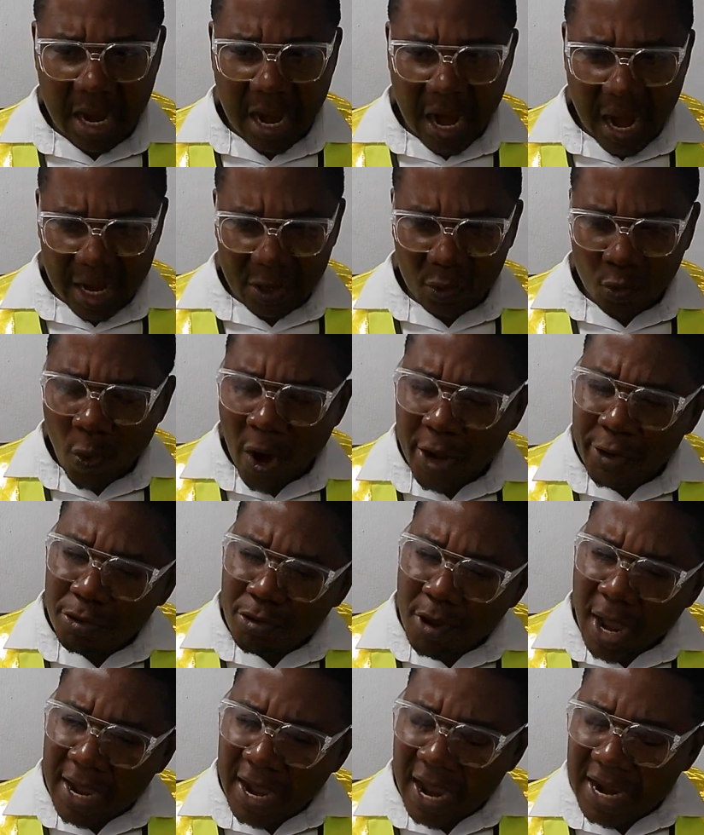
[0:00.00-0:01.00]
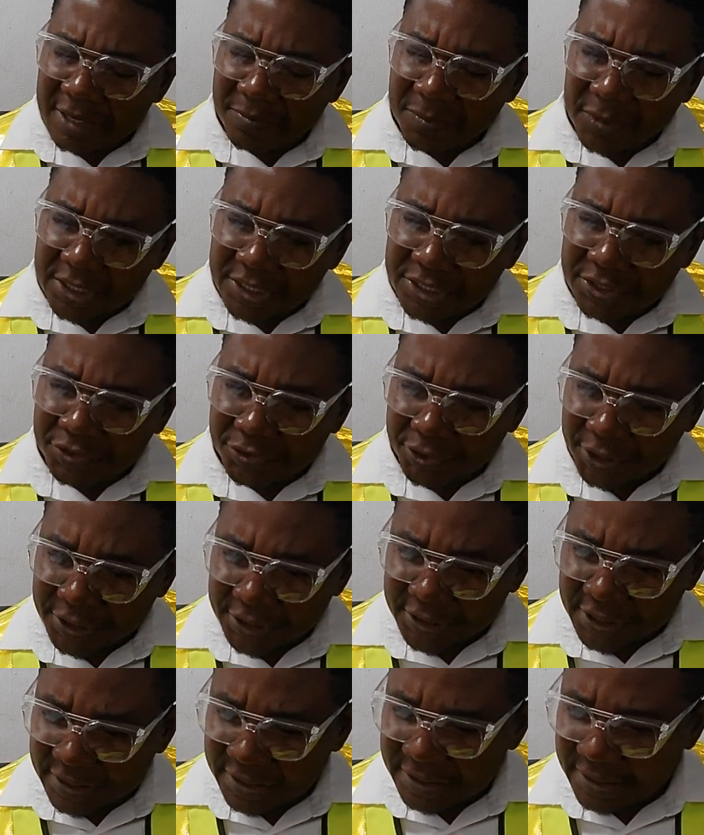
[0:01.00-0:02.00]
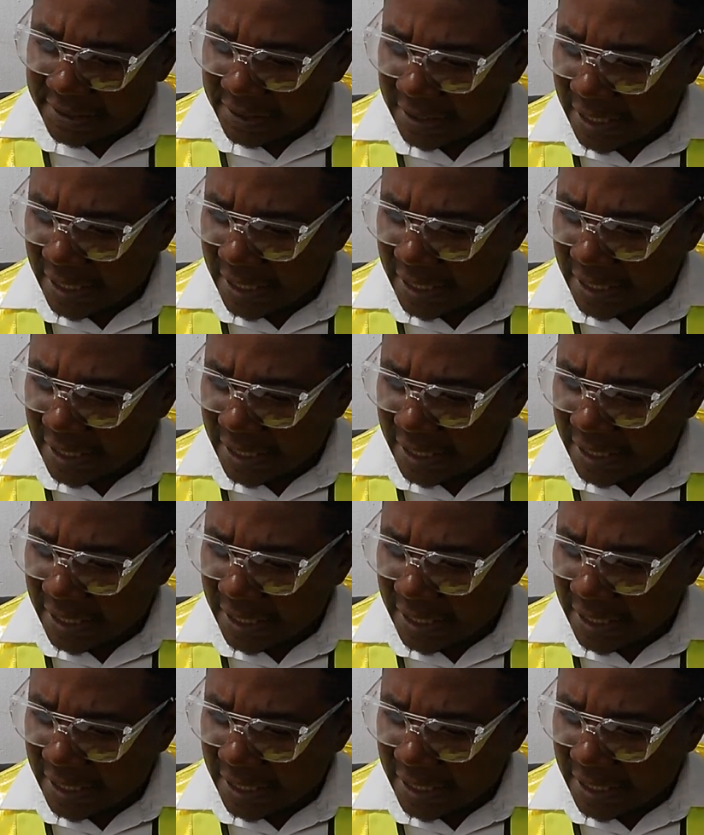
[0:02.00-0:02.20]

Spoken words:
And while you are administering this